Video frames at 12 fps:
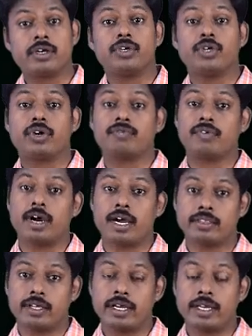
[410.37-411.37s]
your
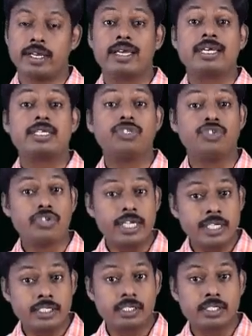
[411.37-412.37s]
father
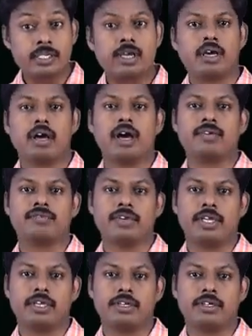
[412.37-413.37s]
drinks
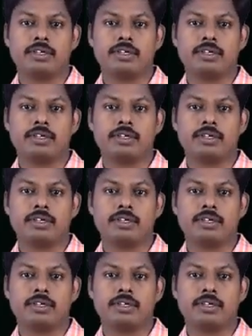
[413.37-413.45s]
coffee,